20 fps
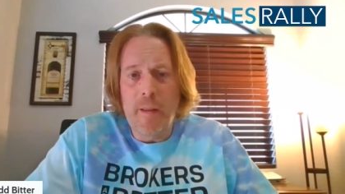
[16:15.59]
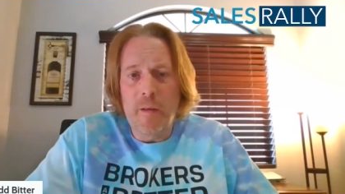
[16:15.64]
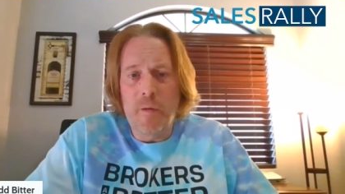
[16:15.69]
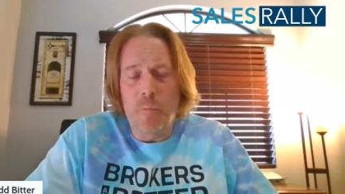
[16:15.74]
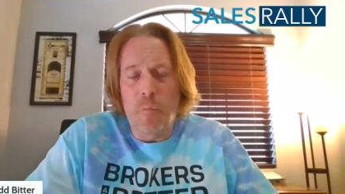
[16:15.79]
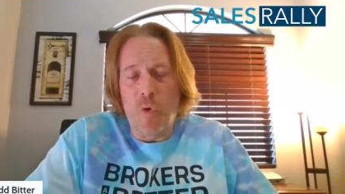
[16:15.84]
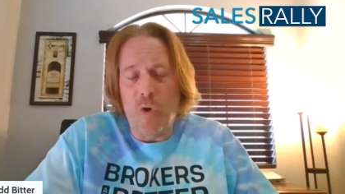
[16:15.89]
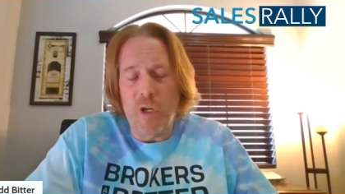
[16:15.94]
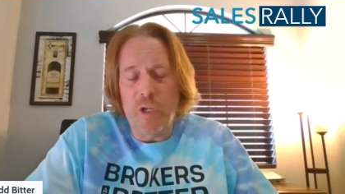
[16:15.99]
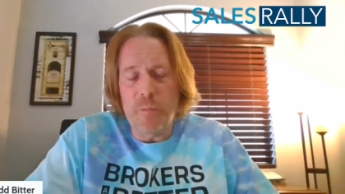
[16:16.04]

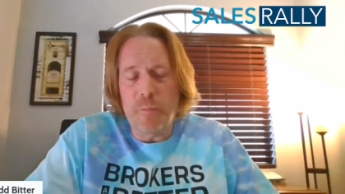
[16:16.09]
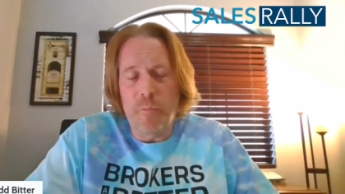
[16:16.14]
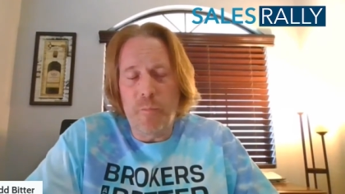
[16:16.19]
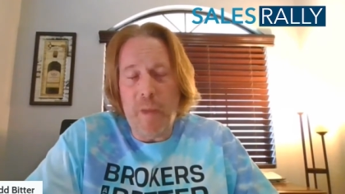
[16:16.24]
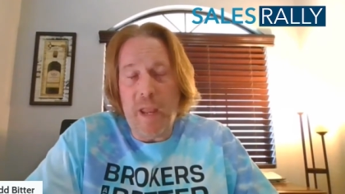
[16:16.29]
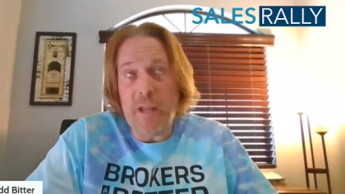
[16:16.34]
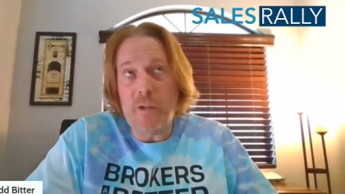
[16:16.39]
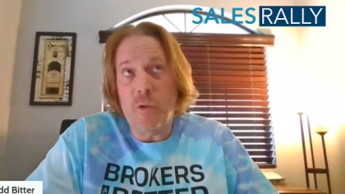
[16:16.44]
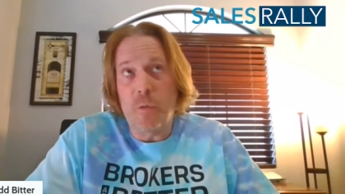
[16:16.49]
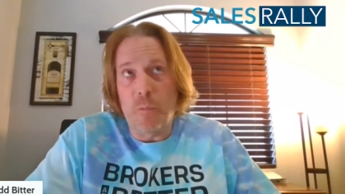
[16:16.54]
Mortgage
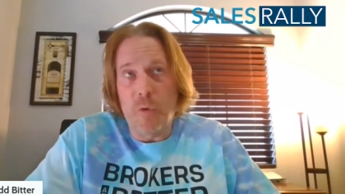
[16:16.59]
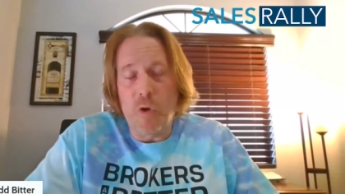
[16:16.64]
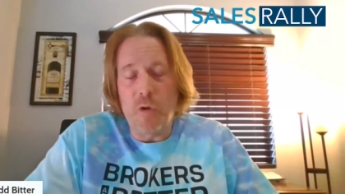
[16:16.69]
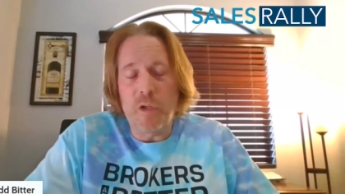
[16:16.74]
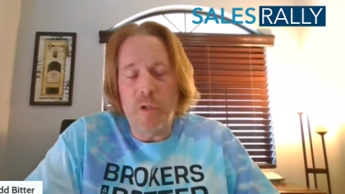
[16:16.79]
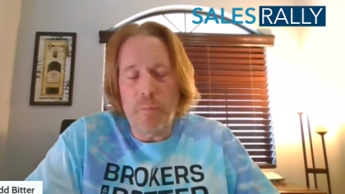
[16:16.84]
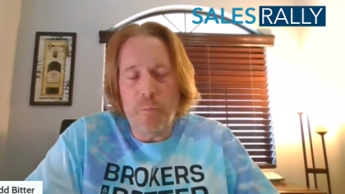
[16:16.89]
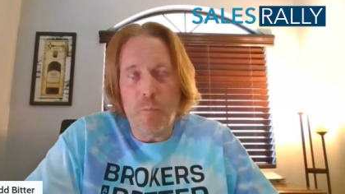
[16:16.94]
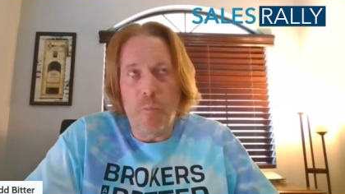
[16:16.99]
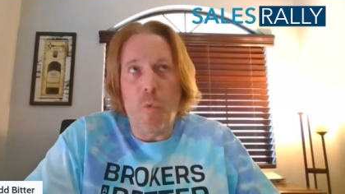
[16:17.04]
National
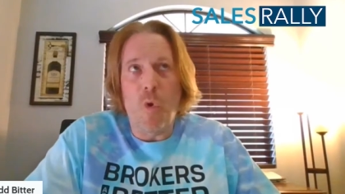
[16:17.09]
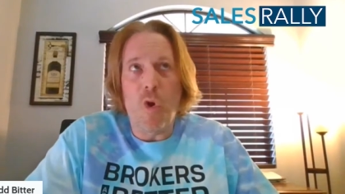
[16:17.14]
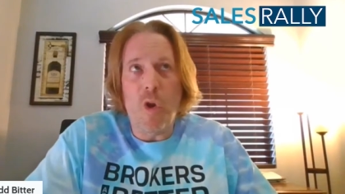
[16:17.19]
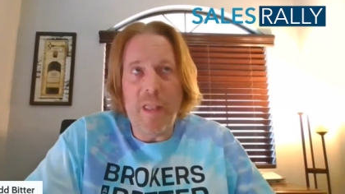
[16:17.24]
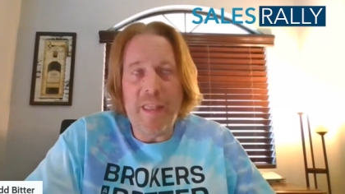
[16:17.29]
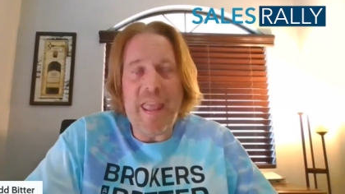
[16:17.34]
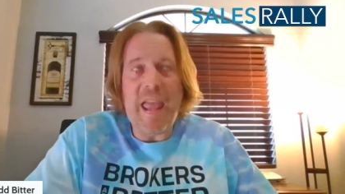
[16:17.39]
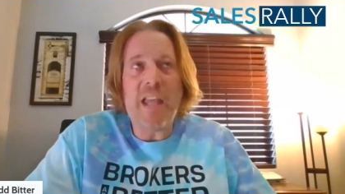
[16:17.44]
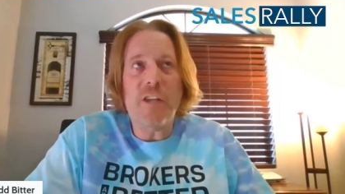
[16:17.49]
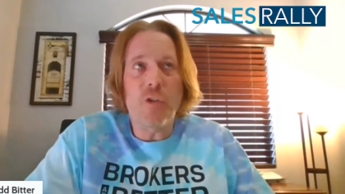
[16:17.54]
Brokers
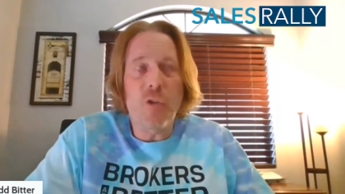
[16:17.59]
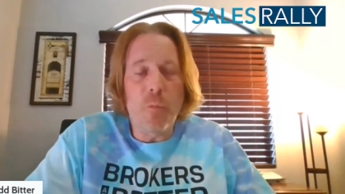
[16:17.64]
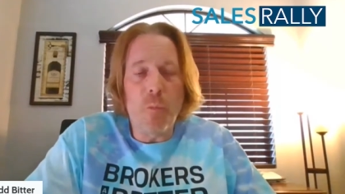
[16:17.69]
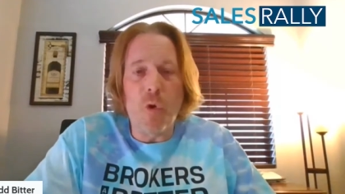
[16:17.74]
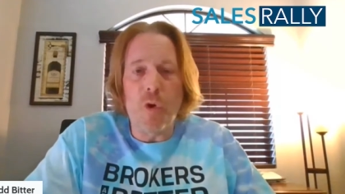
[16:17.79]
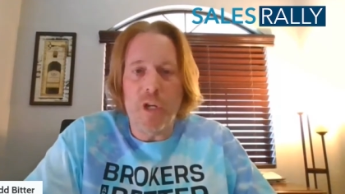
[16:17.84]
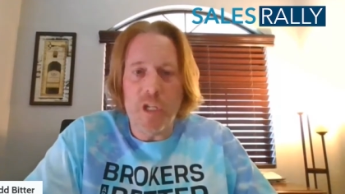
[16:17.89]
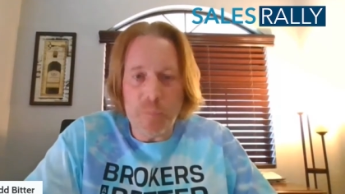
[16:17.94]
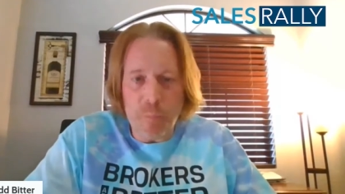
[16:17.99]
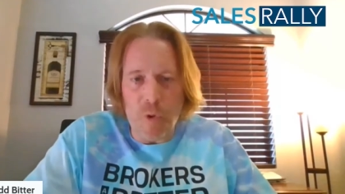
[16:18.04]
National Mortgage